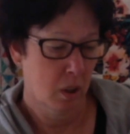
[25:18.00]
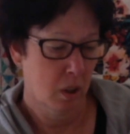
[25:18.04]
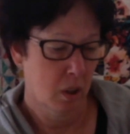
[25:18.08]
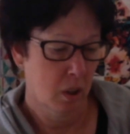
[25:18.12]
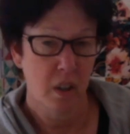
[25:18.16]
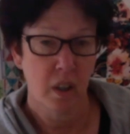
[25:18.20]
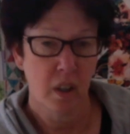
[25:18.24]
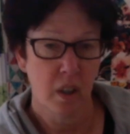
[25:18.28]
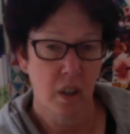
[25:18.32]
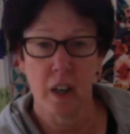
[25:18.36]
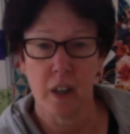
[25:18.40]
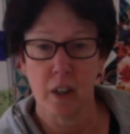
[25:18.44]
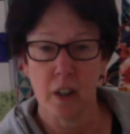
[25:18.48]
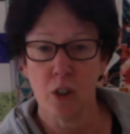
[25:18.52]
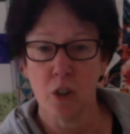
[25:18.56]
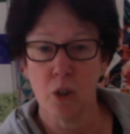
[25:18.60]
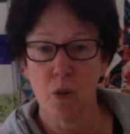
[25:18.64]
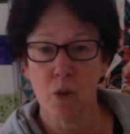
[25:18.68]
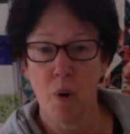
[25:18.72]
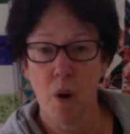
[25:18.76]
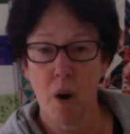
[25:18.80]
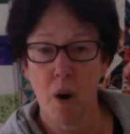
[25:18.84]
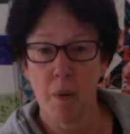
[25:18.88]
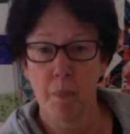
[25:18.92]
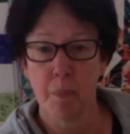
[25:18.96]
Yeah, you
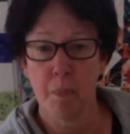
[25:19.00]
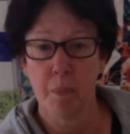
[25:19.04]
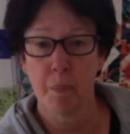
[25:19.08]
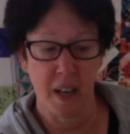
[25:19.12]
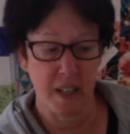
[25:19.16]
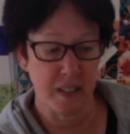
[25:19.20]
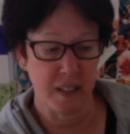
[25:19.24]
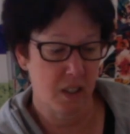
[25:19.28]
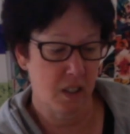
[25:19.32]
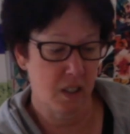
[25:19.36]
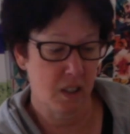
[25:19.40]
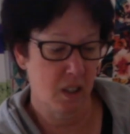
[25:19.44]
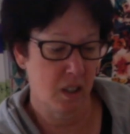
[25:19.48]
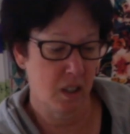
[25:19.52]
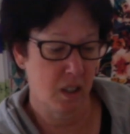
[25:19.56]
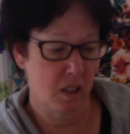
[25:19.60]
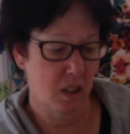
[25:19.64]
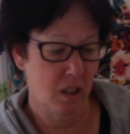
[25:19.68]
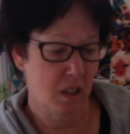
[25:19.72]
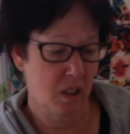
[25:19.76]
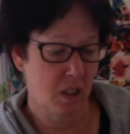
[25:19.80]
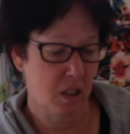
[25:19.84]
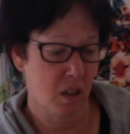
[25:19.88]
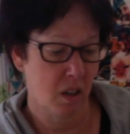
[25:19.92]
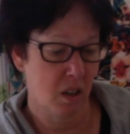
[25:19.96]
are blessed to
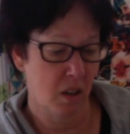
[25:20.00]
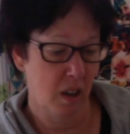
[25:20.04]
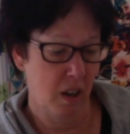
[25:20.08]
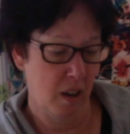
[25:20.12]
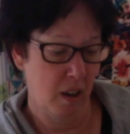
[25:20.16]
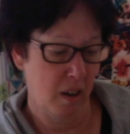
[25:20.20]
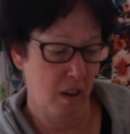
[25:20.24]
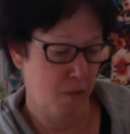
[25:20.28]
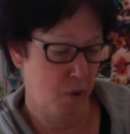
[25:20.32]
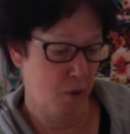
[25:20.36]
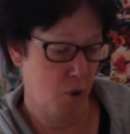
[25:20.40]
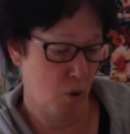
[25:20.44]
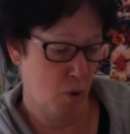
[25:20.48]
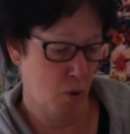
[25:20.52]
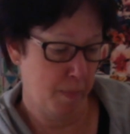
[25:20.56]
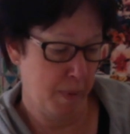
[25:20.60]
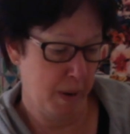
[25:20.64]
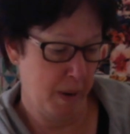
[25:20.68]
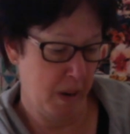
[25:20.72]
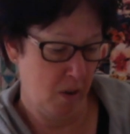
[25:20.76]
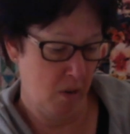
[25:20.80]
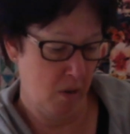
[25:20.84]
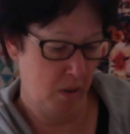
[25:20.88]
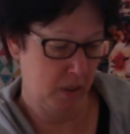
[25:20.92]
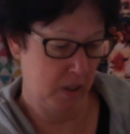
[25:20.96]
still have your
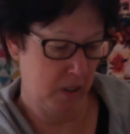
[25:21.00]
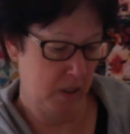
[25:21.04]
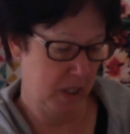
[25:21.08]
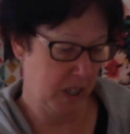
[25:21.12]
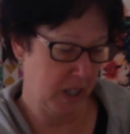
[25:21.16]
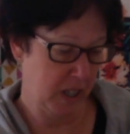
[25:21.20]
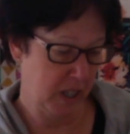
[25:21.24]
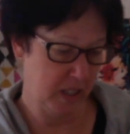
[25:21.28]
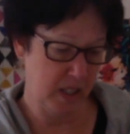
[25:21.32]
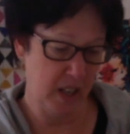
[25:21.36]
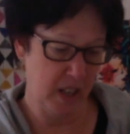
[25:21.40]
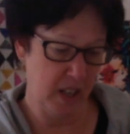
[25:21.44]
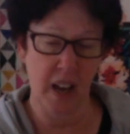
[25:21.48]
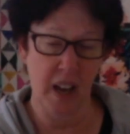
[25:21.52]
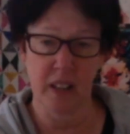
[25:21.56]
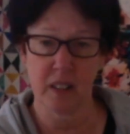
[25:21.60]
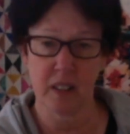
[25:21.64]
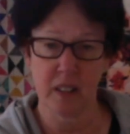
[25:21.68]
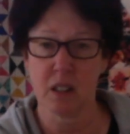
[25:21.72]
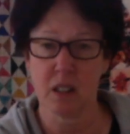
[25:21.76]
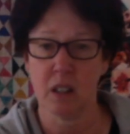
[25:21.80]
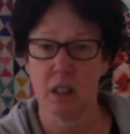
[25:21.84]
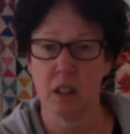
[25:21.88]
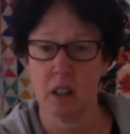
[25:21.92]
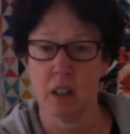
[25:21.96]
parents. That's
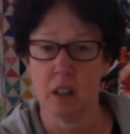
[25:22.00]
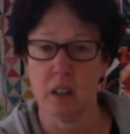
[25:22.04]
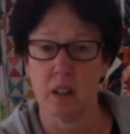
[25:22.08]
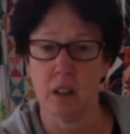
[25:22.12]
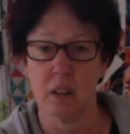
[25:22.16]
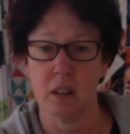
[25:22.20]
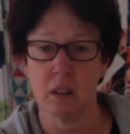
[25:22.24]
excellent.